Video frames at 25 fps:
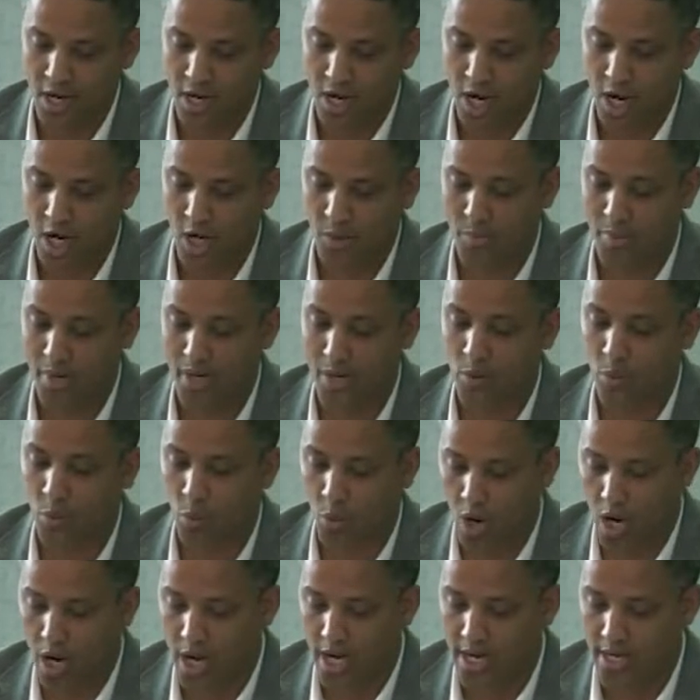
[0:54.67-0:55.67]
are but
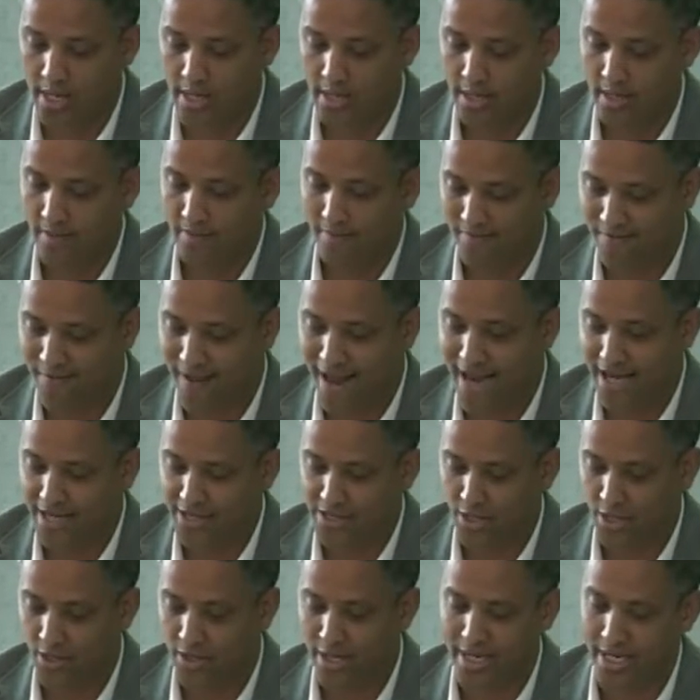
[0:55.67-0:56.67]
one
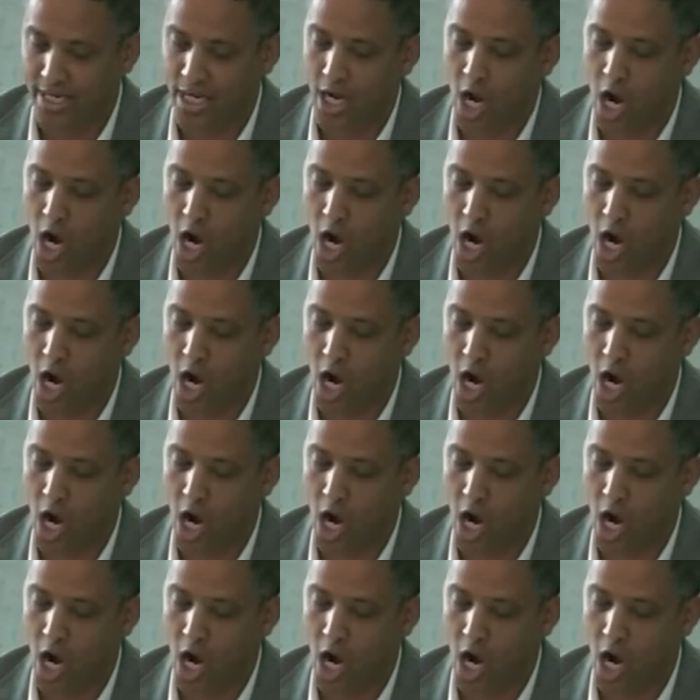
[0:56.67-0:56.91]
factor in an